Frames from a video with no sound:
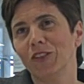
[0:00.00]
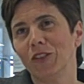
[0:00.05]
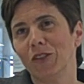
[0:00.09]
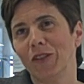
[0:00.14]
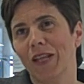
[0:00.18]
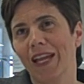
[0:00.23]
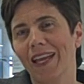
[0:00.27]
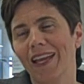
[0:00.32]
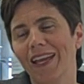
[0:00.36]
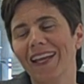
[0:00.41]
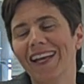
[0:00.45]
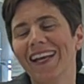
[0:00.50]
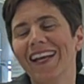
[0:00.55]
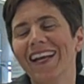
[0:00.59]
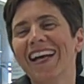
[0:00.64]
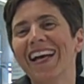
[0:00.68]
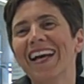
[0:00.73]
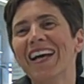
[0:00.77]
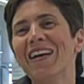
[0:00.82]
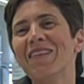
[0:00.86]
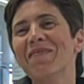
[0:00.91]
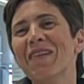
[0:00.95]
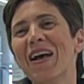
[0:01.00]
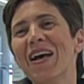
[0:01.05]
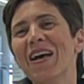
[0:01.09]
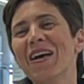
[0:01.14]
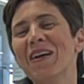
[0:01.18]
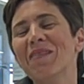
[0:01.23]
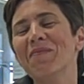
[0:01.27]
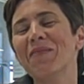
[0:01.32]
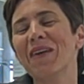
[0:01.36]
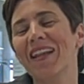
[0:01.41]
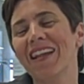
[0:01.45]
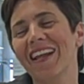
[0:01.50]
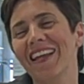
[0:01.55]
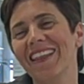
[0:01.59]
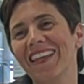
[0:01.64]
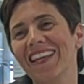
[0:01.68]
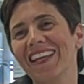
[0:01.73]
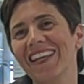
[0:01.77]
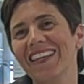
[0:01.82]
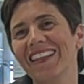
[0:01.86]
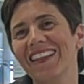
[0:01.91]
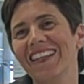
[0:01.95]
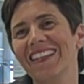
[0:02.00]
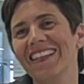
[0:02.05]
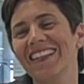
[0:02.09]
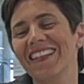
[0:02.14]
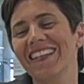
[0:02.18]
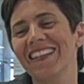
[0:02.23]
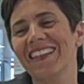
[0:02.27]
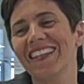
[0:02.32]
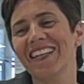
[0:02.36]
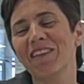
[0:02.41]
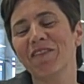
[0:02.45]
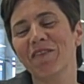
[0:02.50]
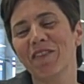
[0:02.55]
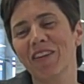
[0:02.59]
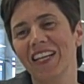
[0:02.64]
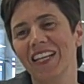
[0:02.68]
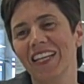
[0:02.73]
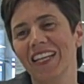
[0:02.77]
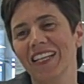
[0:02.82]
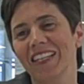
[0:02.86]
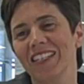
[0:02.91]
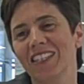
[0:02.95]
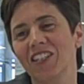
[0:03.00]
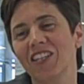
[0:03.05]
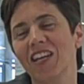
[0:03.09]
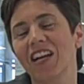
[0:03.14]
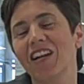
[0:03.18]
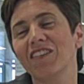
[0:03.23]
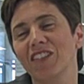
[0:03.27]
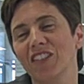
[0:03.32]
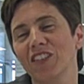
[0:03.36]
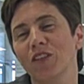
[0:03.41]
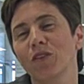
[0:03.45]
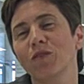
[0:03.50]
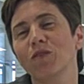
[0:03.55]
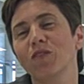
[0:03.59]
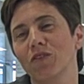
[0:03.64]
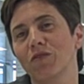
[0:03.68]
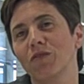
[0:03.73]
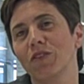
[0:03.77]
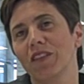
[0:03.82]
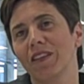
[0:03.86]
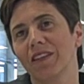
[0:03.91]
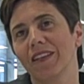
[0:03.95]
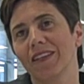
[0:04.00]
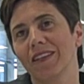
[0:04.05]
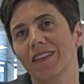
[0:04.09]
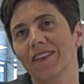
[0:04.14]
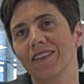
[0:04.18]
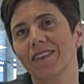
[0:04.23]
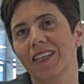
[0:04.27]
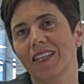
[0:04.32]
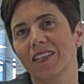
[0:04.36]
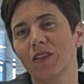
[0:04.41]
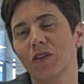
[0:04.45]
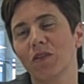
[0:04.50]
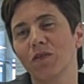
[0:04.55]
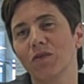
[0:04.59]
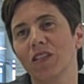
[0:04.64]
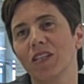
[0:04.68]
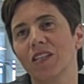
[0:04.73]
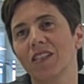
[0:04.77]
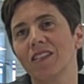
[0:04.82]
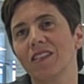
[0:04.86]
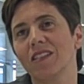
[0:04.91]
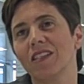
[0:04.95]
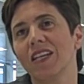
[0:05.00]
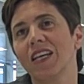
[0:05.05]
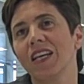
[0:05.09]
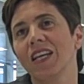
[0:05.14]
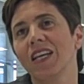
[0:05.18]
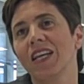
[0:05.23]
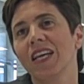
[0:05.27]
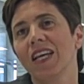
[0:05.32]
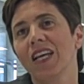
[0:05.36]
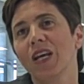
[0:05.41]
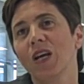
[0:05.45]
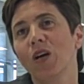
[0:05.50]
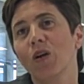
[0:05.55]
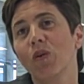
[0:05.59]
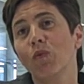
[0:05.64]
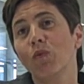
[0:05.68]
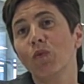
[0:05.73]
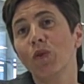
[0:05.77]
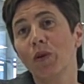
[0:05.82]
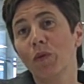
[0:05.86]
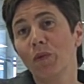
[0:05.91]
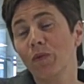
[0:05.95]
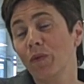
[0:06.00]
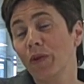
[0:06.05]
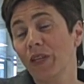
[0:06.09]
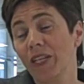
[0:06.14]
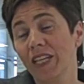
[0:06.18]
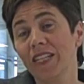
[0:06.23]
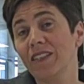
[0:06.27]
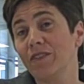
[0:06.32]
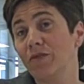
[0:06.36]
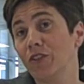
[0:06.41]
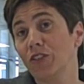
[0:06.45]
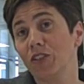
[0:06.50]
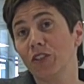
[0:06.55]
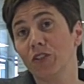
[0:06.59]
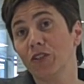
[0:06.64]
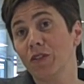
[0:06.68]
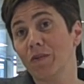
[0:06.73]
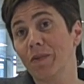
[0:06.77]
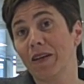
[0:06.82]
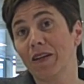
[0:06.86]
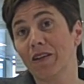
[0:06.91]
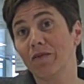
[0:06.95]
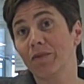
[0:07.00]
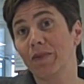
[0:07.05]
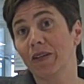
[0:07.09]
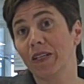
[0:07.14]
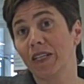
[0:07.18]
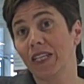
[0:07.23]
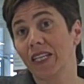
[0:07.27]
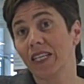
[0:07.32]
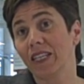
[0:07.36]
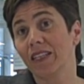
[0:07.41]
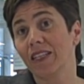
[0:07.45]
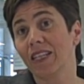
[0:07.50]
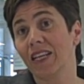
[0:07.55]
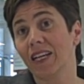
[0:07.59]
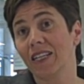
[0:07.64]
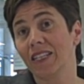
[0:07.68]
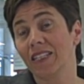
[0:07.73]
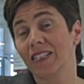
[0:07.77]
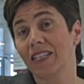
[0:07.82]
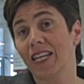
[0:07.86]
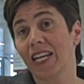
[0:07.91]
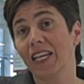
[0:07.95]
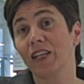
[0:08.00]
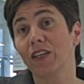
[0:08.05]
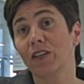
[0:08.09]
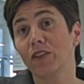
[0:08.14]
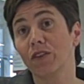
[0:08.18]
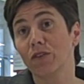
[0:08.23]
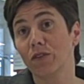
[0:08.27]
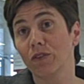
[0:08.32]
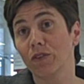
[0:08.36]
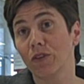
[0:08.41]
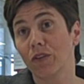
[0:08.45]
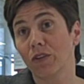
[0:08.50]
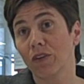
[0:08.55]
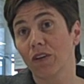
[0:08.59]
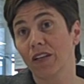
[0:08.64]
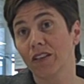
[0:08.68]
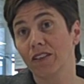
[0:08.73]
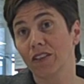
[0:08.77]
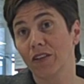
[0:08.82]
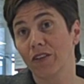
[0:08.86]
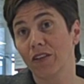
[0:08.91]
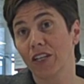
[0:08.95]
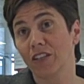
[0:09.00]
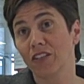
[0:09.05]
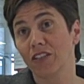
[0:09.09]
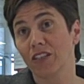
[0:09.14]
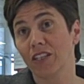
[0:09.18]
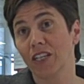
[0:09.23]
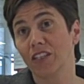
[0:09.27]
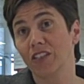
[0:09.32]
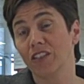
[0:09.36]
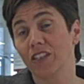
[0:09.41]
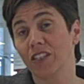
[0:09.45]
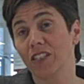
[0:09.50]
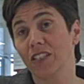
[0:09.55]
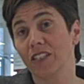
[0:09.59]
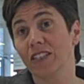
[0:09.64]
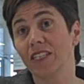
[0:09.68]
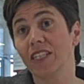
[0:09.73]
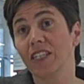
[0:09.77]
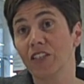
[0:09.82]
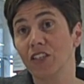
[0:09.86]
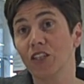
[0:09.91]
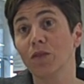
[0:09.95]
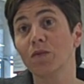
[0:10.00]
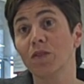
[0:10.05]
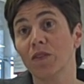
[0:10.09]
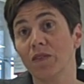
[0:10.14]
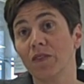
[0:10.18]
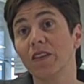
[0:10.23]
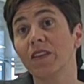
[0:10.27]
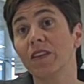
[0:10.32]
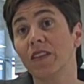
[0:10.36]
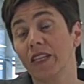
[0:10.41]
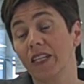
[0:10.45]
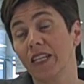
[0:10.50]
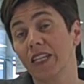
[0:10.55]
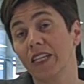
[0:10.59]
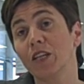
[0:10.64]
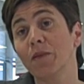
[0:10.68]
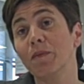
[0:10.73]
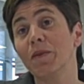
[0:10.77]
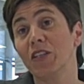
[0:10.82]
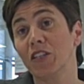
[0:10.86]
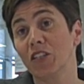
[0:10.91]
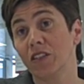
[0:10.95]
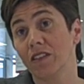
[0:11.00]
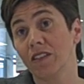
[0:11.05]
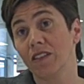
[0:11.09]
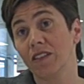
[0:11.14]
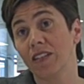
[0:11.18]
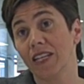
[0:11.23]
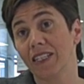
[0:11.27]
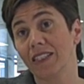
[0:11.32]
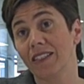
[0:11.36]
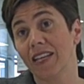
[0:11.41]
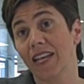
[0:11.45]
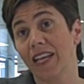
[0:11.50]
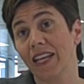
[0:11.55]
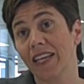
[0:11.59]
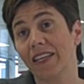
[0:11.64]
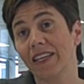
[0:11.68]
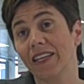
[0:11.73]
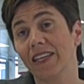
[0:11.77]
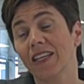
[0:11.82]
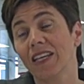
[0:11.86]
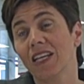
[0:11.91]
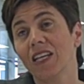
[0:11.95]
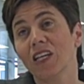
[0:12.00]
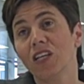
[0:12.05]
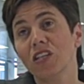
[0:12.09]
Do they? Well, I think that the thing really is the charities told us three things. They told us we need to reduce the amount of money that is taken through the online donation engines in terms of the commission that they take.